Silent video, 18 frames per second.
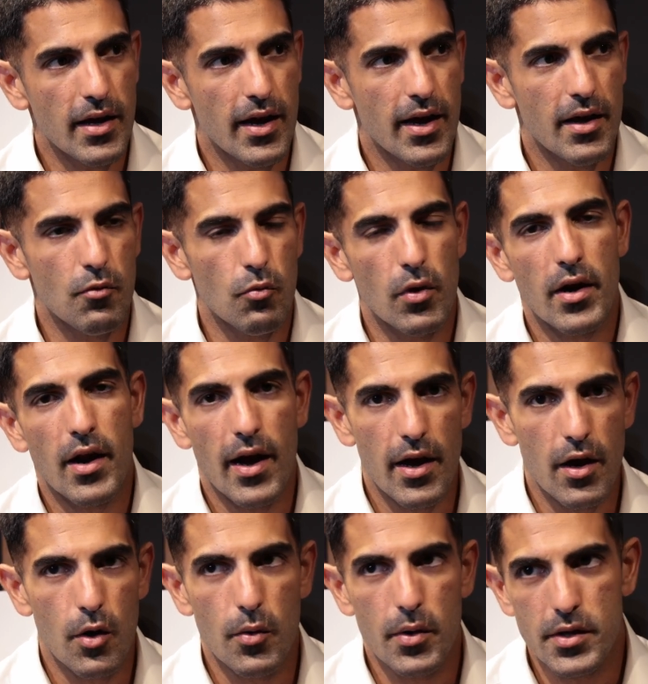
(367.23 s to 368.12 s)
And what
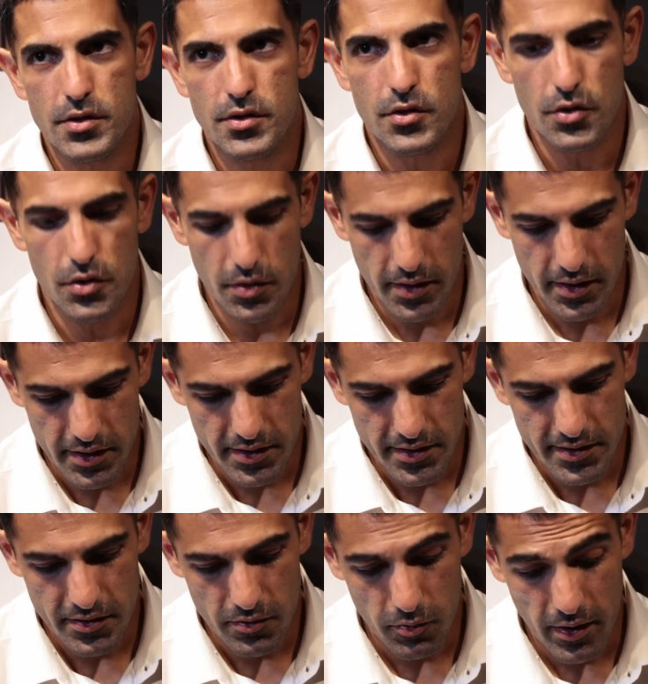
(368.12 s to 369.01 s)
I always do
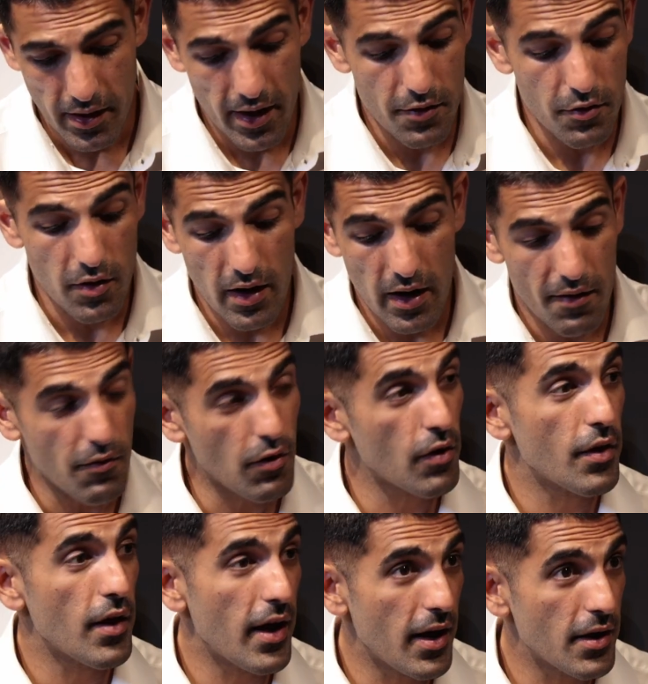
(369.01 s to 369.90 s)
is, when I don't have
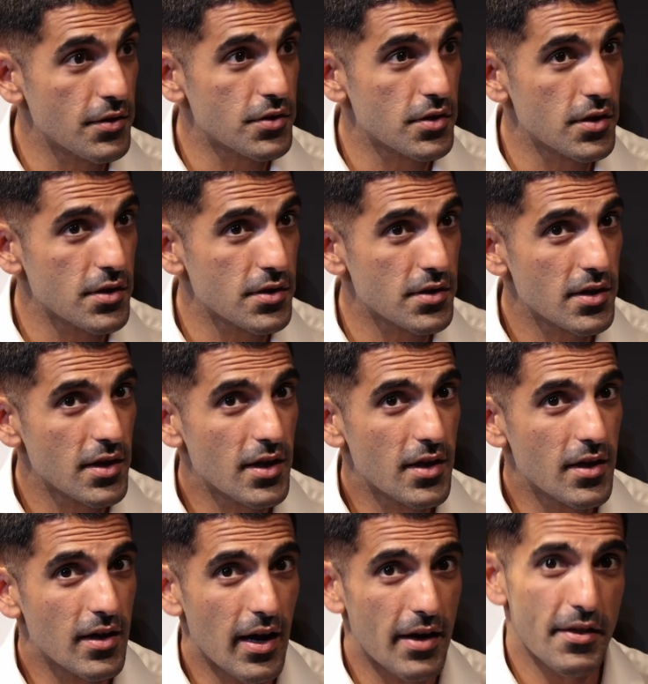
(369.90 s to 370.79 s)
all the answers,
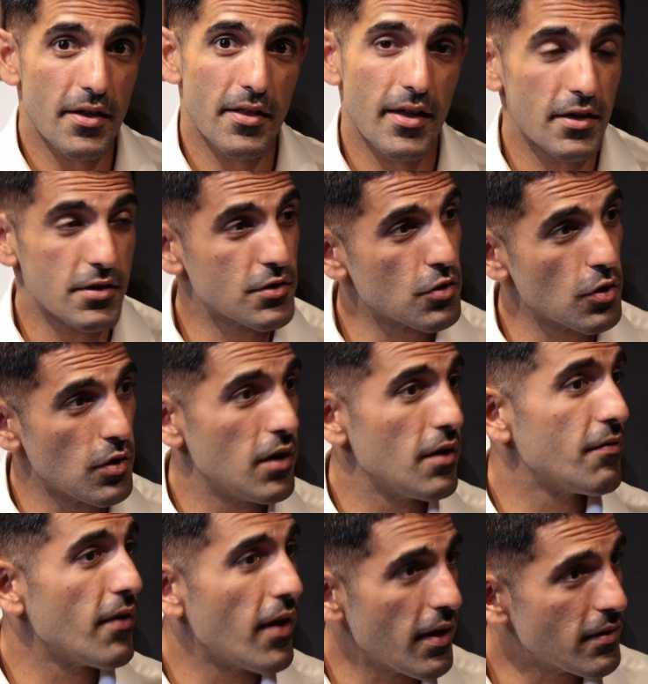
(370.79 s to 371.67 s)
I think that's
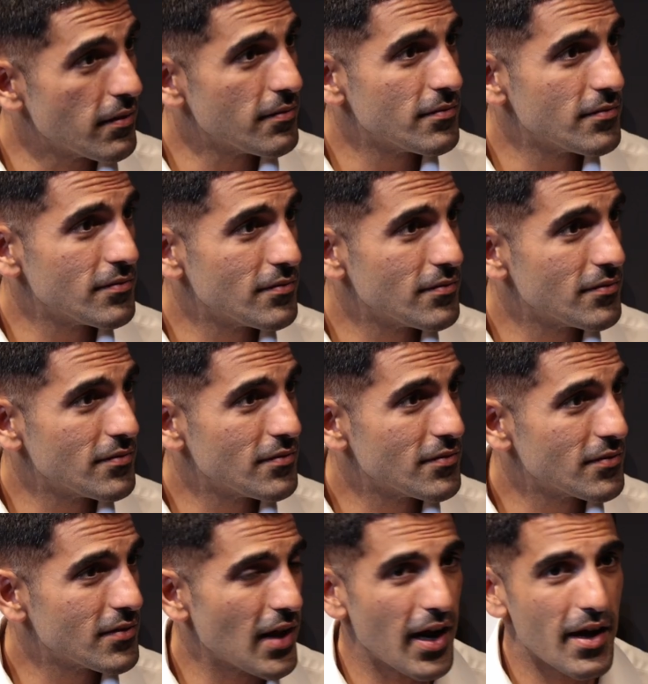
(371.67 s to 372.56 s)
totally fine.
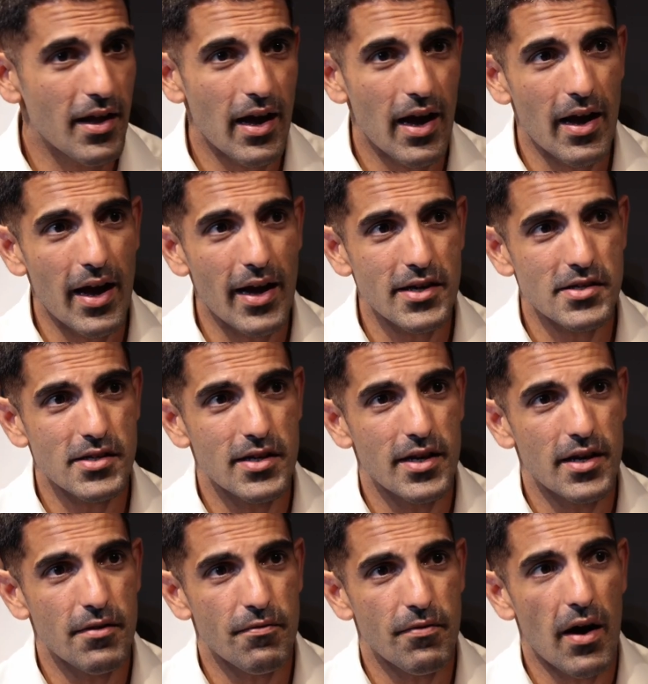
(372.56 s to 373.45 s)
I
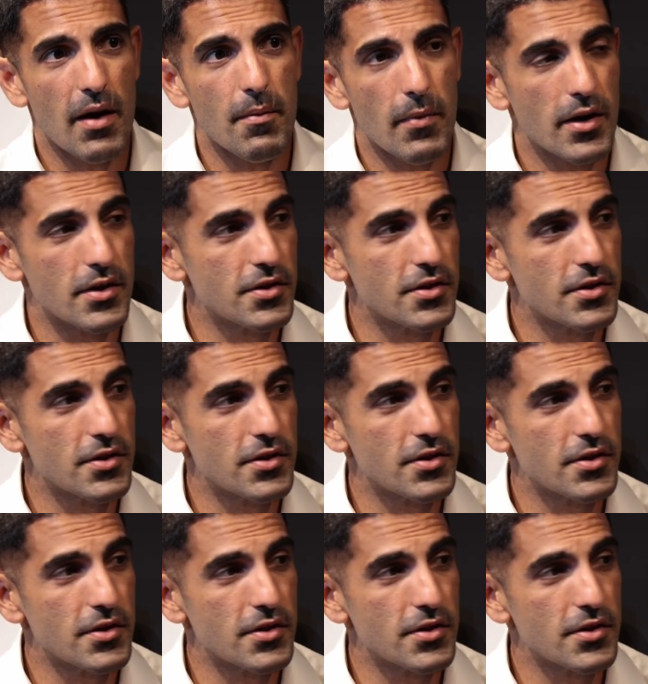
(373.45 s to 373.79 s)
actually find